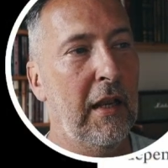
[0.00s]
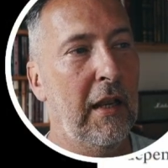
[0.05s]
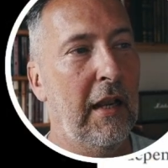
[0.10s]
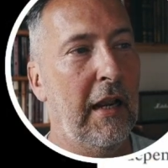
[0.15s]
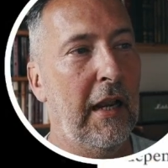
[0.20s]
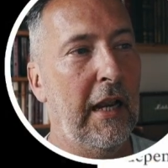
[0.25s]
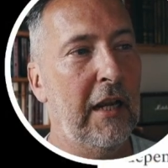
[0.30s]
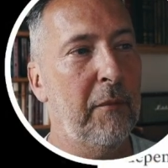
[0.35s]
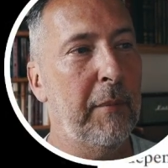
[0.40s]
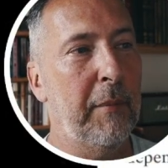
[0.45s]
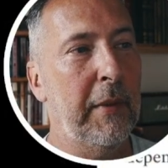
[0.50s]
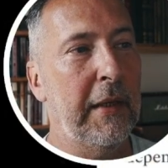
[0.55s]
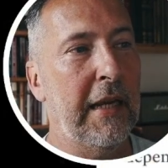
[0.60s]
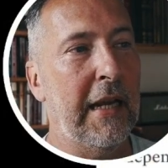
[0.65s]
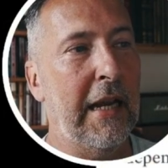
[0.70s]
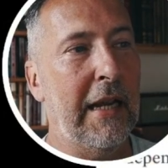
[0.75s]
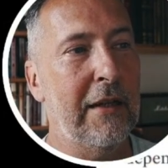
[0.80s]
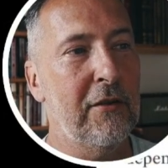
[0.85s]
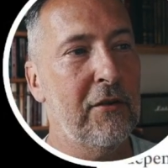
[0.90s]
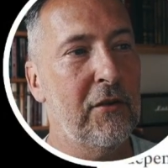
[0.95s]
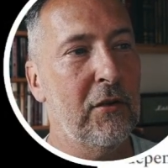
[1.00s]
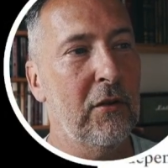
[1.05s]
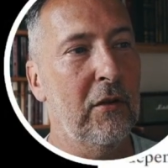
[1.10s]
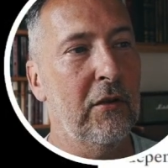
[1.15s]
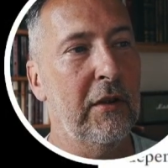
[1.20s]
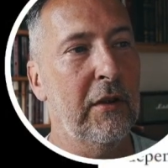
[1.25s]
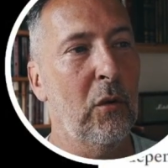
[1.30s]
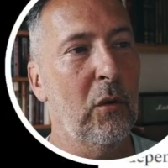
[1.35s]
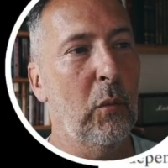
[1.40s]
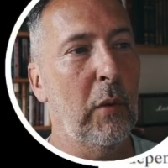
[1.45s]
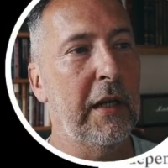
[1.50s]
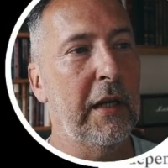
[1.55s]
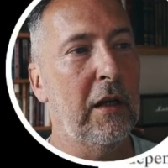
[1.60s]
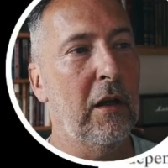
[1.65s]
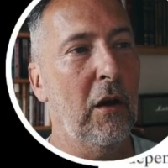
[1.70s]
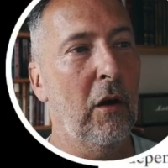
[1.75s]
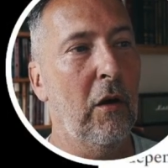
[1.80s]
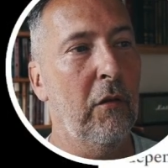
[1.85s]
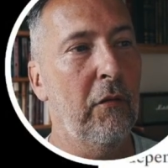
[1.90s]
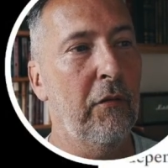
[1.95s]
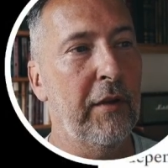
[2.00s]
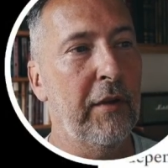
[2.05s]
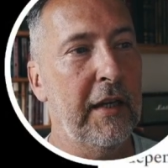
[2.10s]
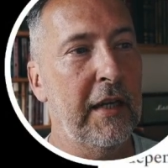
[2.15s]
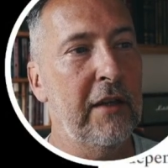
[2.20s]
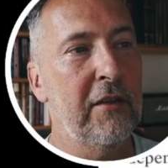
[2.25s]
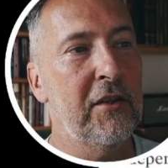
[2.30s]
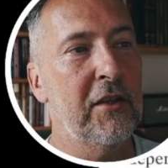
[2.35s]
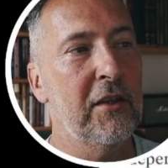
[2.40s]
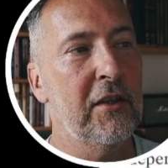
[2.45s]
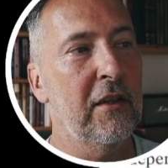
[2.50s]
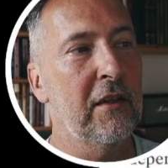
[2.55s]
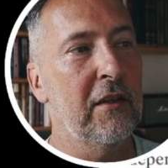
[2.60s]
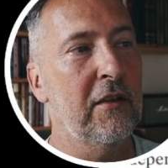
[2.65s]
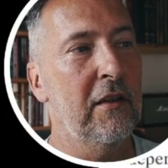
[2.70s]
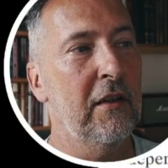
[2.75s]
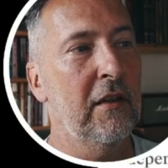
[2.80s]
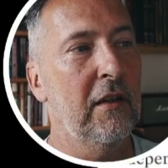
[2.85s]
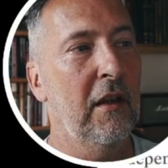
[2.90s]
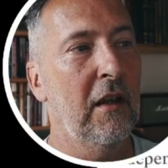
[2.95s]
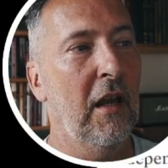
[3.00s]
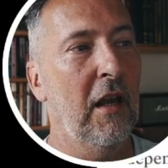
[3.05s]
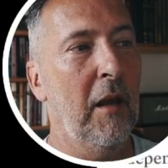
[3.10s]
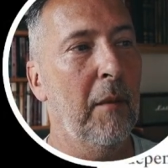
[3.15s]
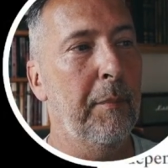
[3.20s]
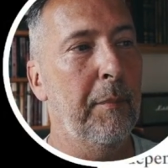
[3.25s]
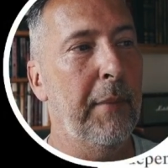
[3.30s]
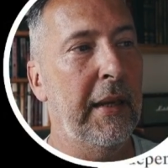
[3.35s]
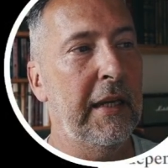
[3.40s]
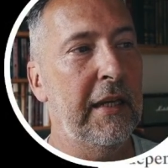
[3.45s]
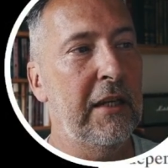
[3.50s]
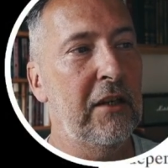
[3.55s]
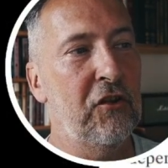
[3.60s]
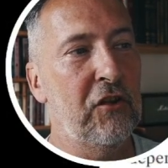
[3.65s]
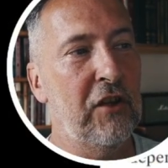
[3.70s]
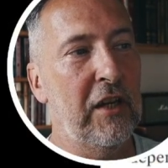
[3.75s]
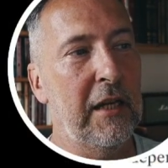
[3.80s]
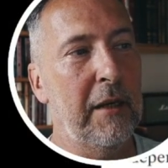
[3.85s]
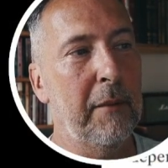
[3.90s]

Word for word: had been cancelled in the wake of the incident, a Beijing